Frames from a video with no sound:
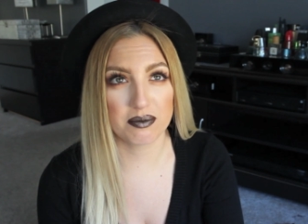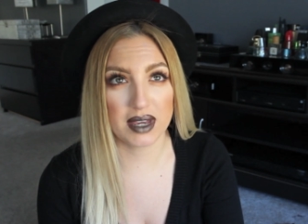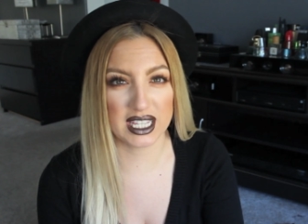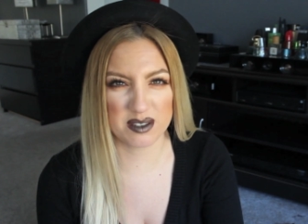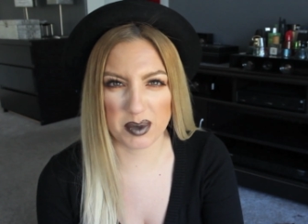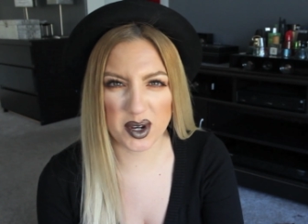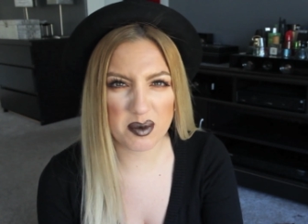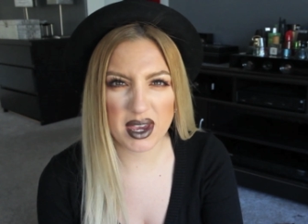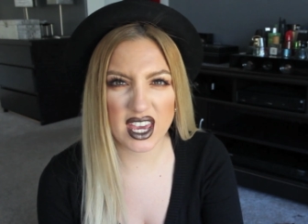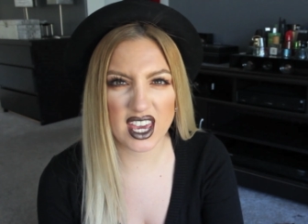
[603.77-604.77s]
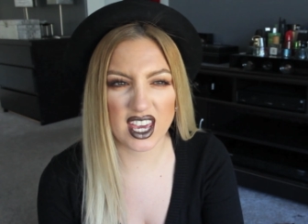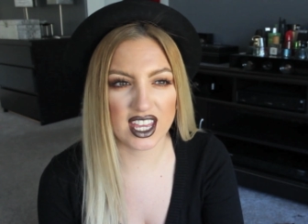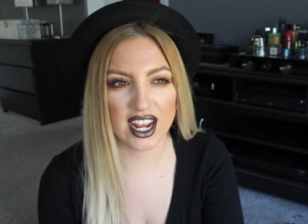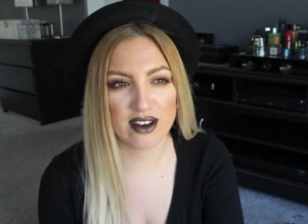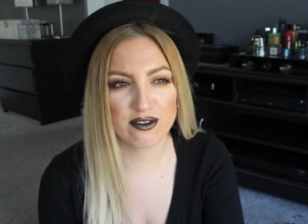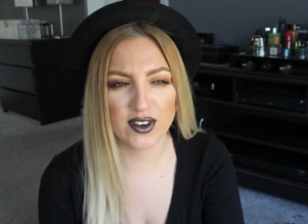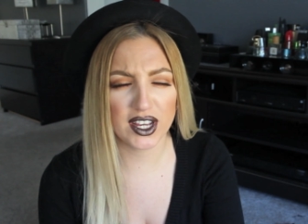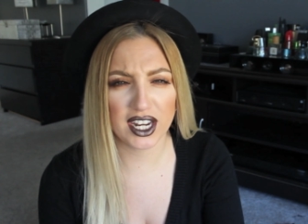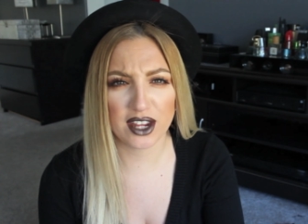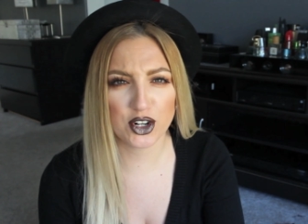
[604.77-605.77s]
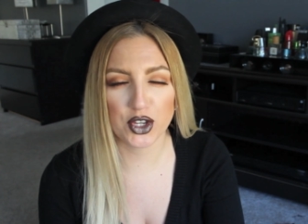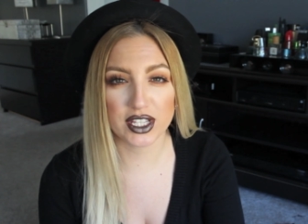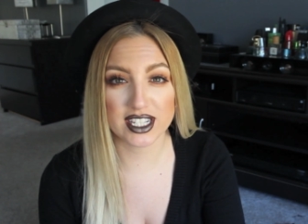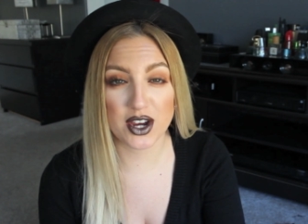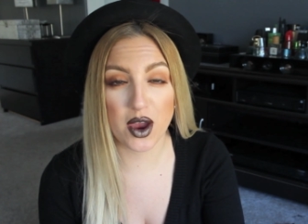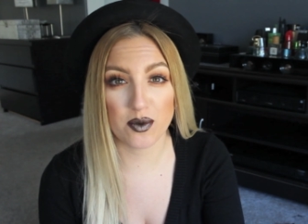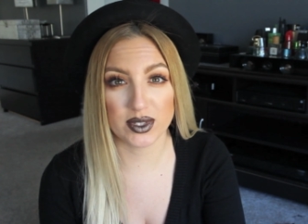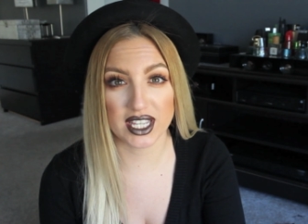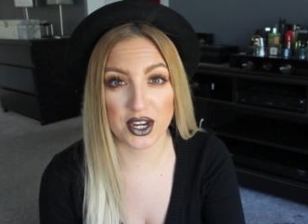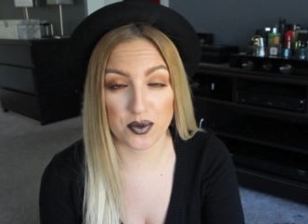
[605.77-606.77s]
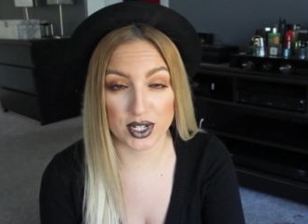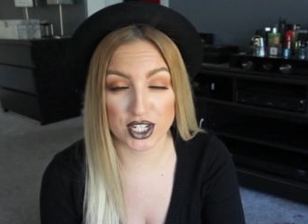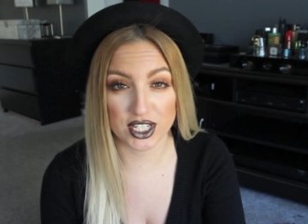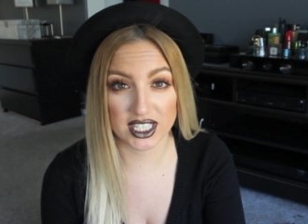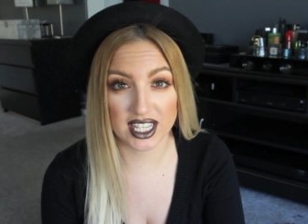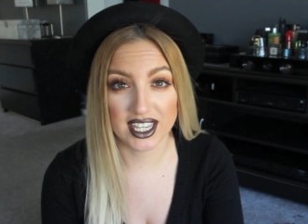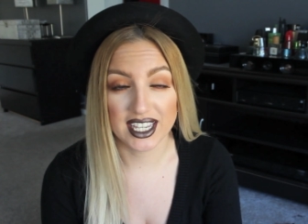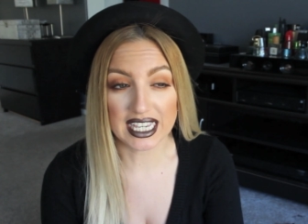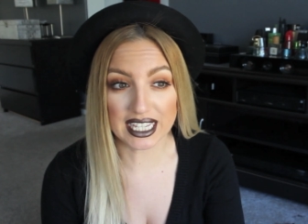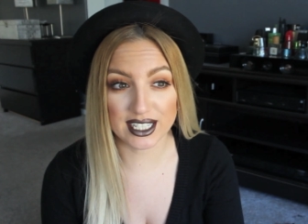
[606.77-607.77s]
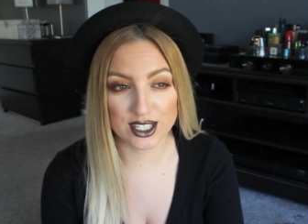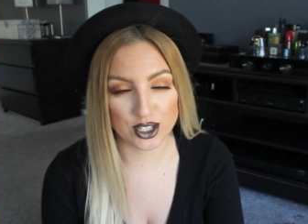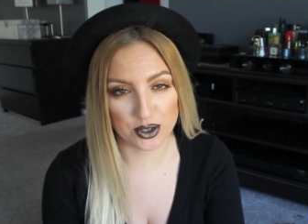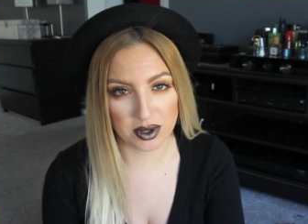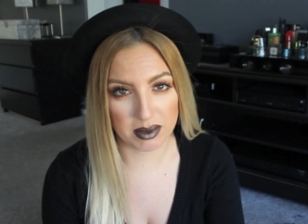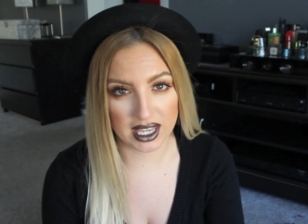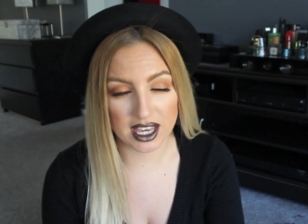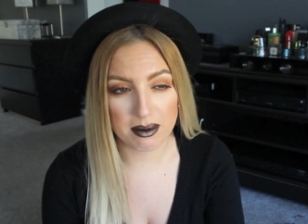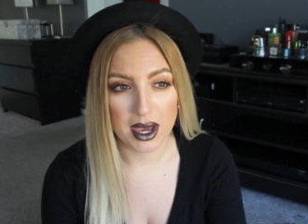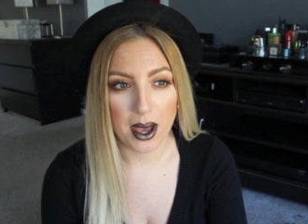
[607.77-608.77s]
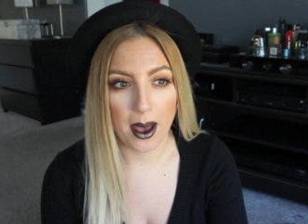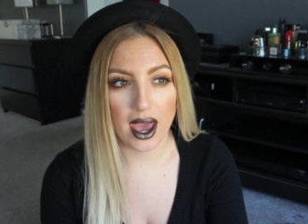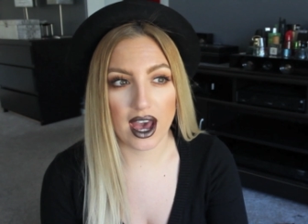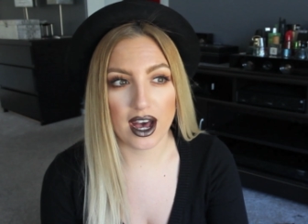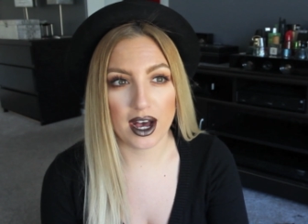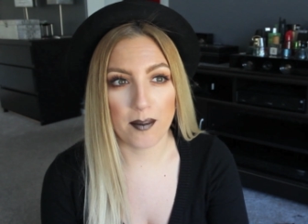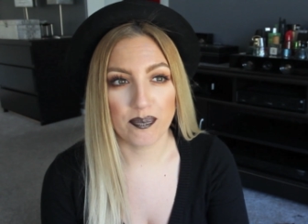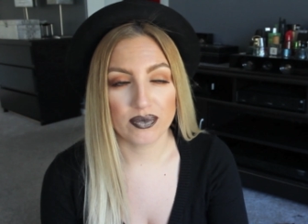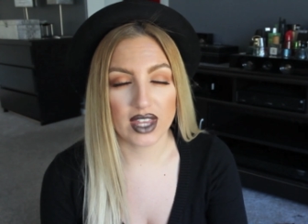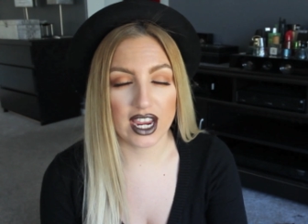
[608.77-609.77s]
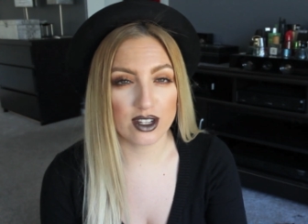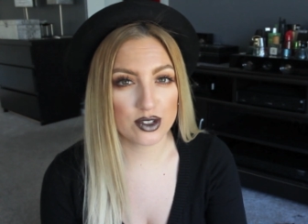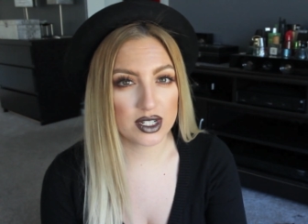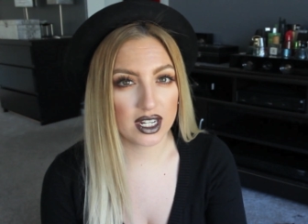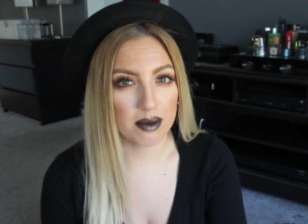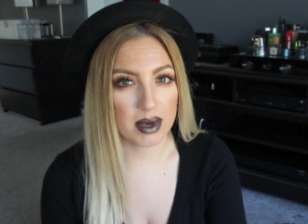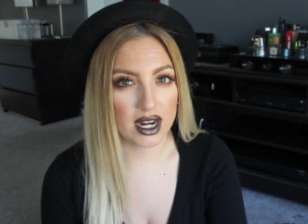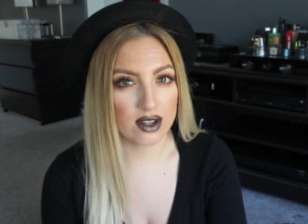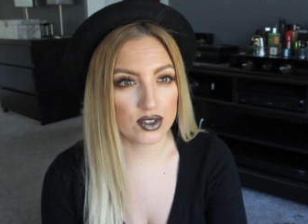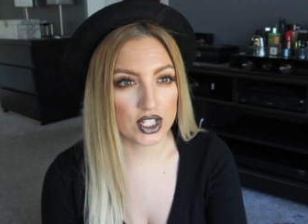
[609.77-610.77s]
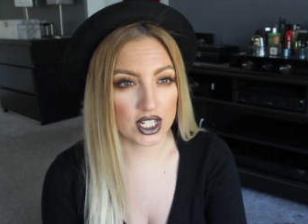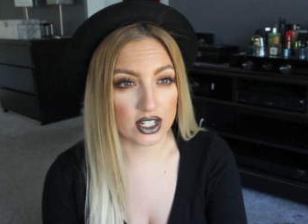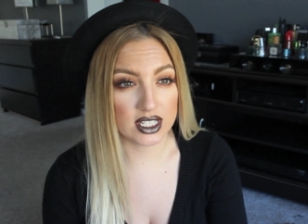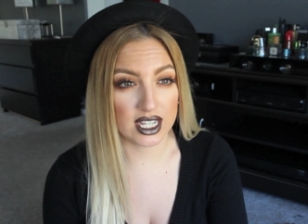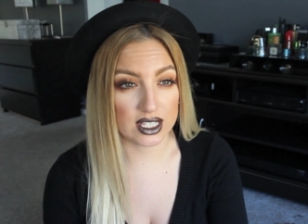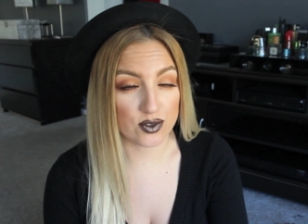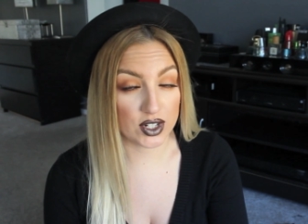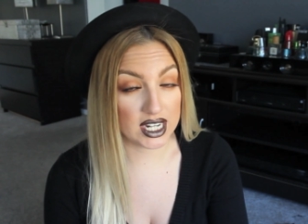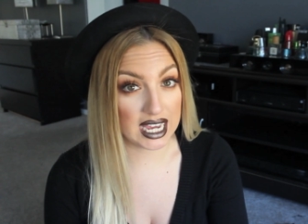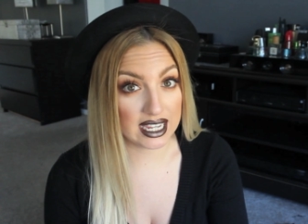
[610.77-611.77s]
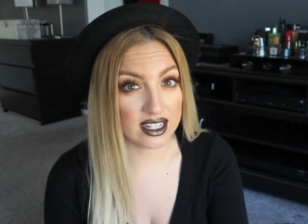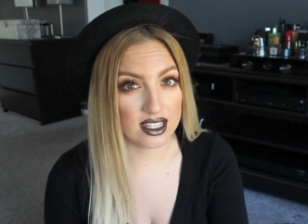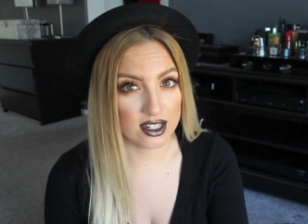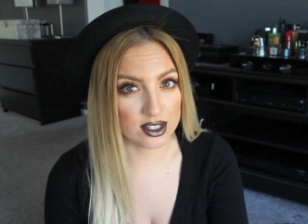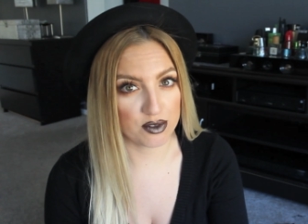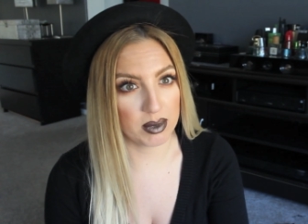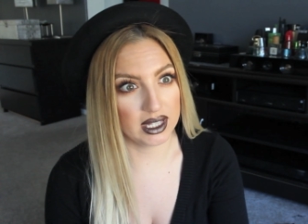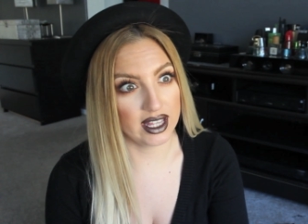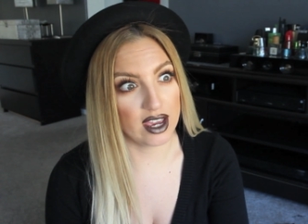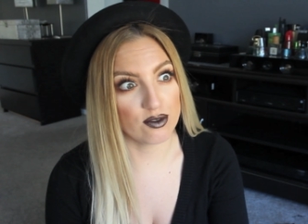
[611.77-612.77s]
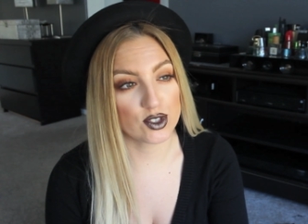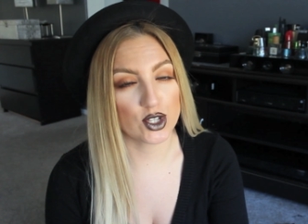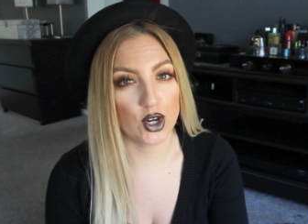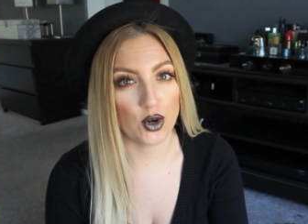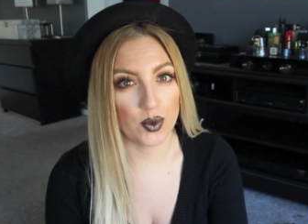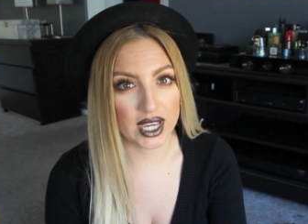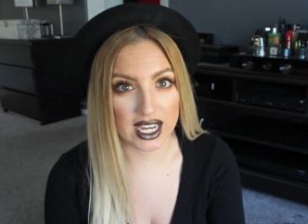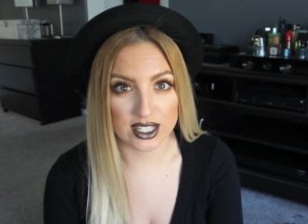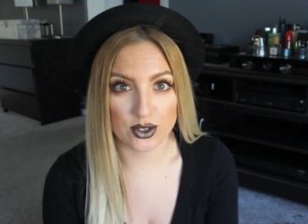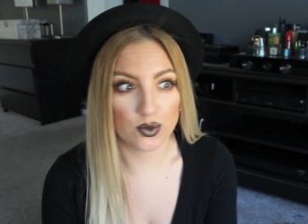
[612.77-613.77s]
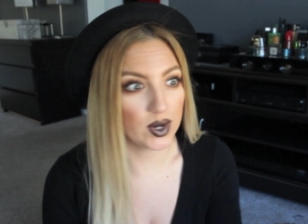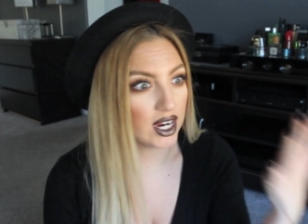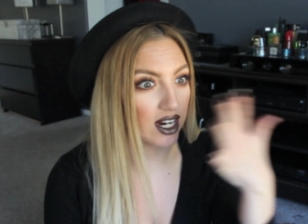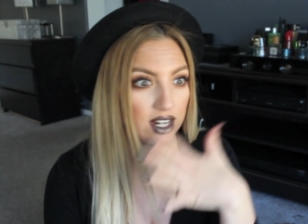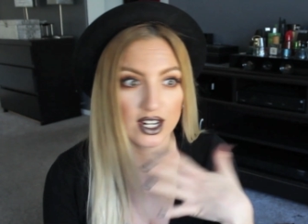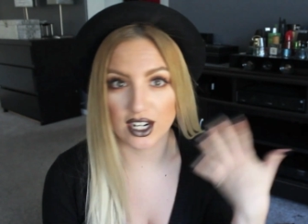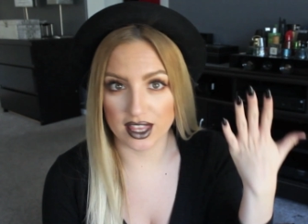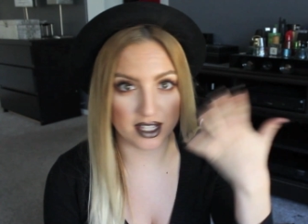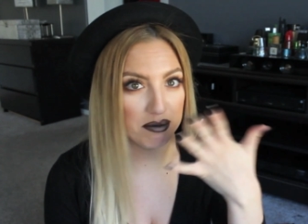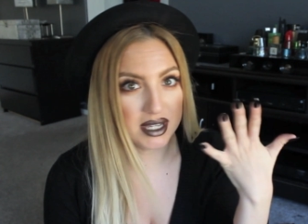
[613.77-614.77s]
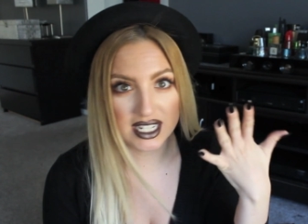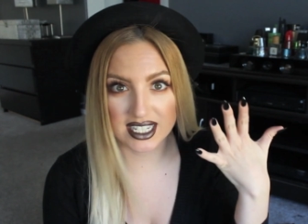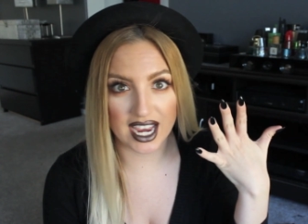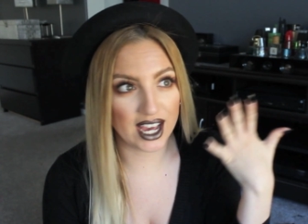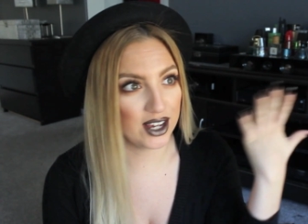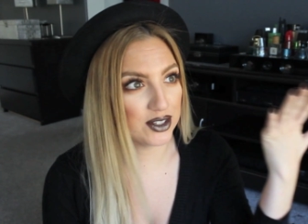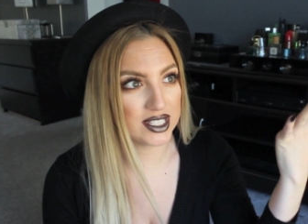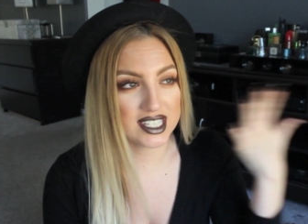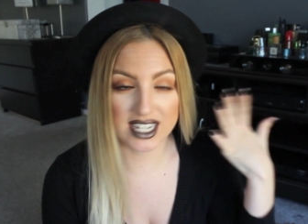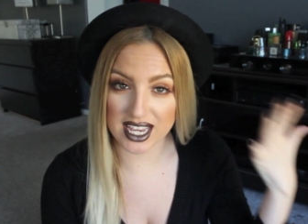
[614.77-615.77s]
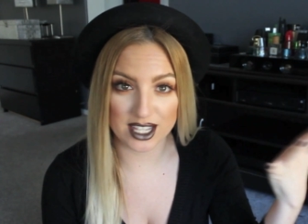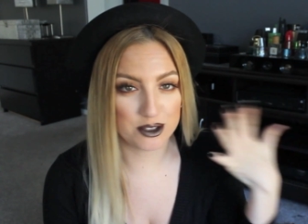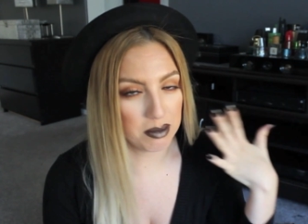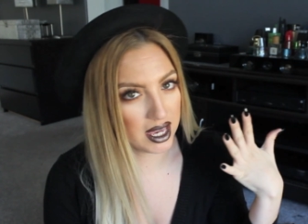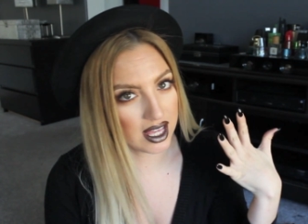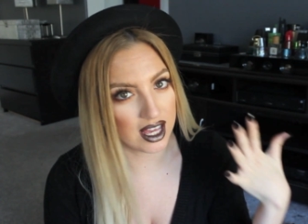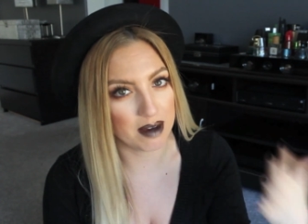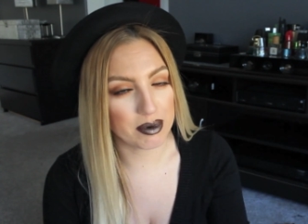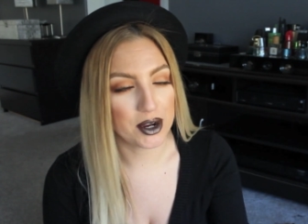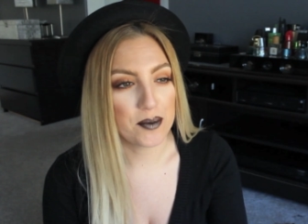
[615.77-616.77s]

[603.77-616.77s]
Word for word: experiment and have fun. I don't know, that's how I was like originally into doing makeup. Um, I also did competitive cheer and dance for nine years of my life, so we had to wear the beat down stage makeup